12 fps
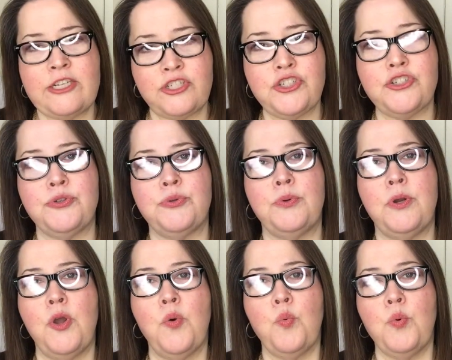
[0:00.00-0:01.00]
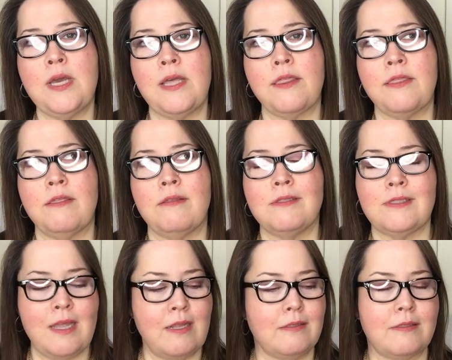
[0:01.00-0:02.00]
issue with
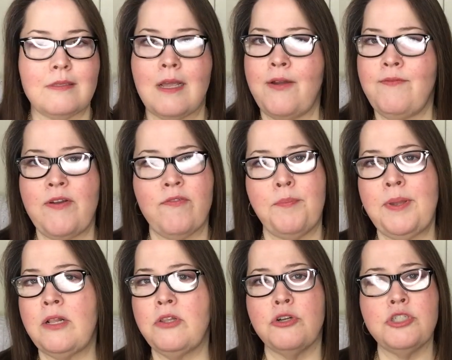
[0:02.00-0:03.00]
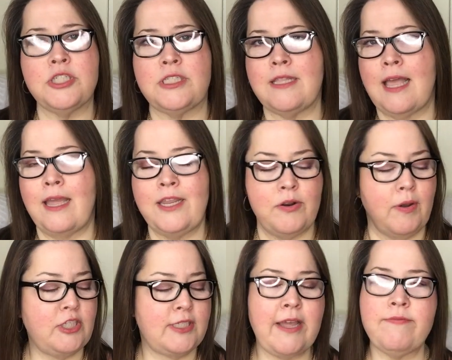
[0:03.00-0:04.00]
scents. I've never been allergic to that. You know,
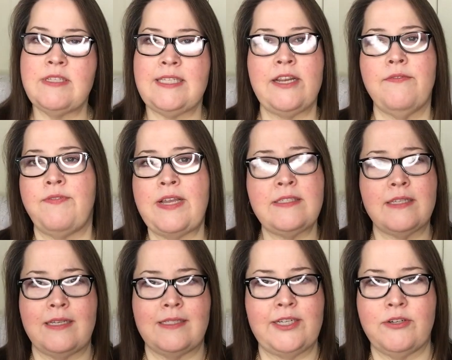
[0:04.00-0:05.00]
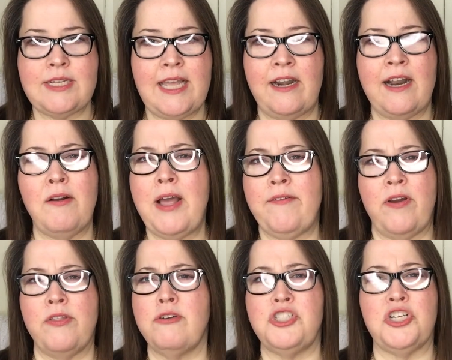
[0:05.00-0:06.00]
I just have this face that gets irritated. I don't have
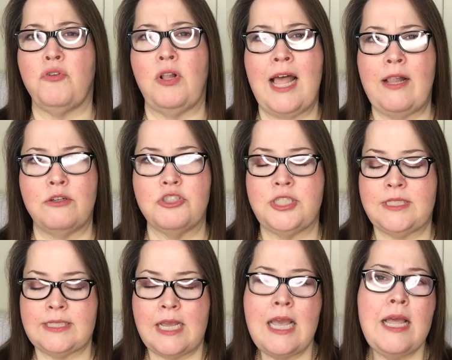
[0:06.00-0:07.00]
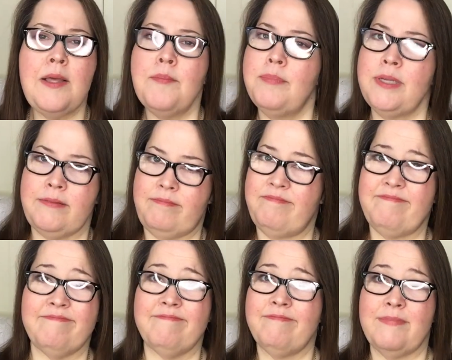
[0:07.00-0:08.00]
other general allergies, but
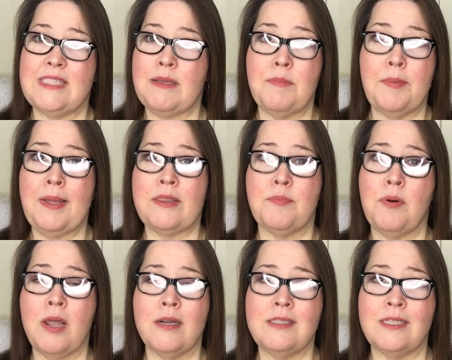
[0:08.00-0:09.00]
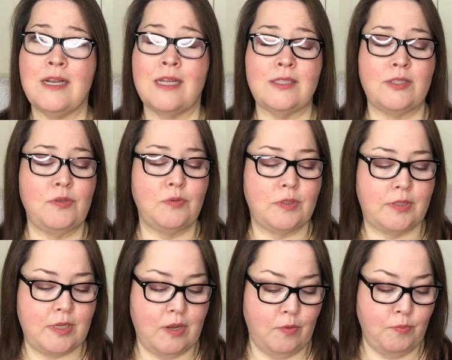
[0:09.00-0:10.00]
something about the product did not suit,
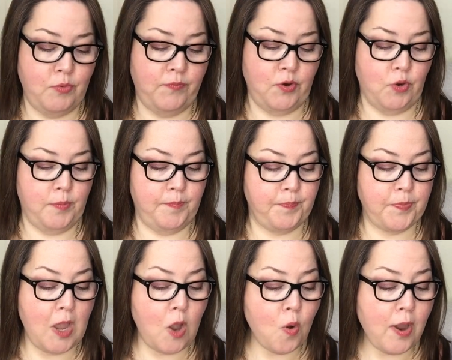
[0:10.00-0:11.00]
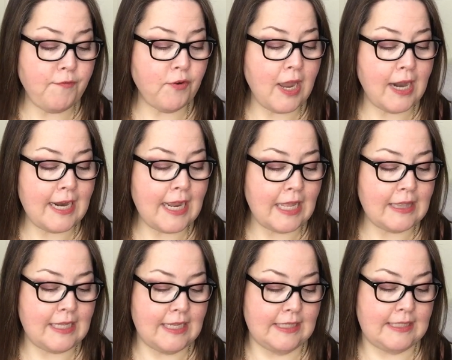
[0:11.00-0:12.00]
so moving on. Oh, I forgot I
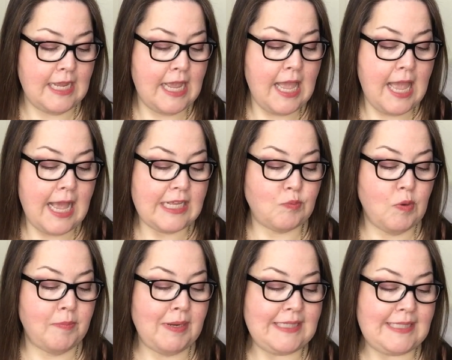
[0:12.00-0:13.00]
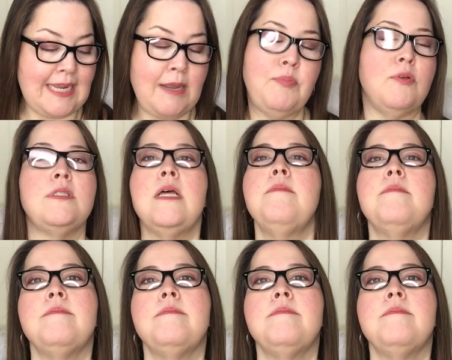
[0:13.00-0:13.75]
got this as one of my samples